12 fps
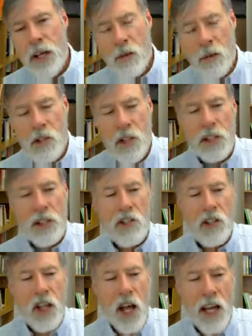the Resilience
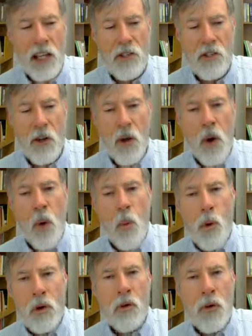Alliance,
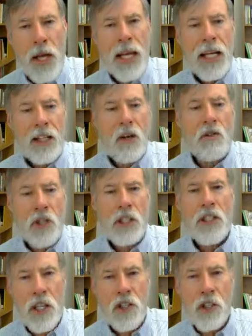were creating those
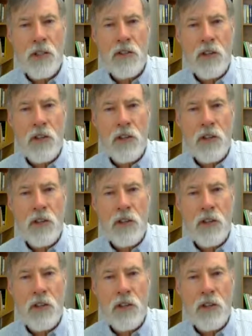conditions.